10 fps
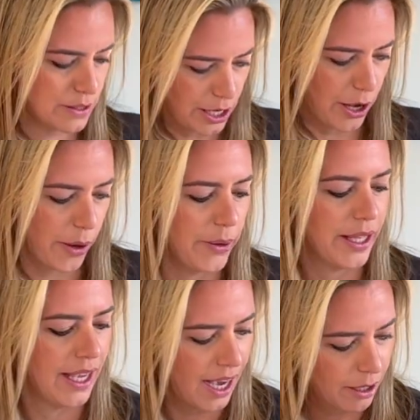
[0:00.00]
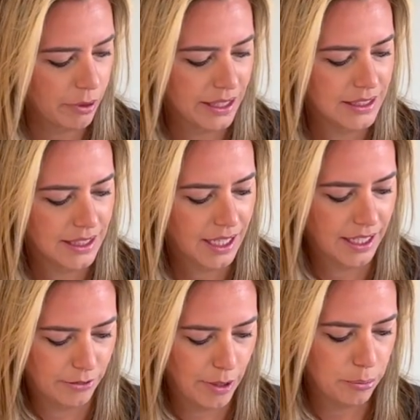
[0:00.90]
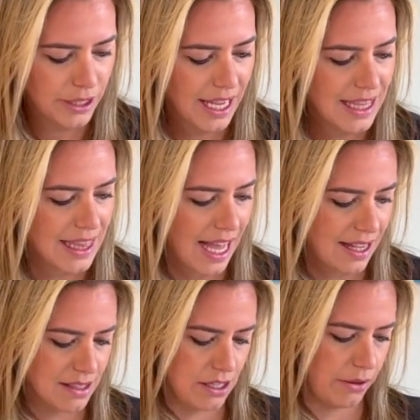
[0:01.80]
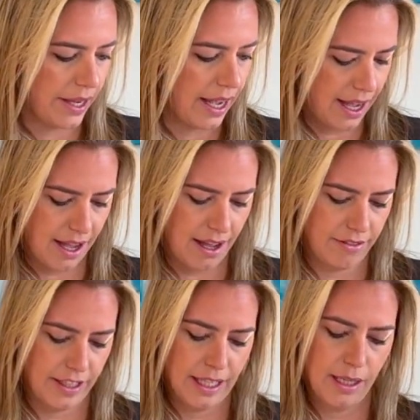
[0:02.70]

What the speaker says: So I wanted to kind of replicate that. So I have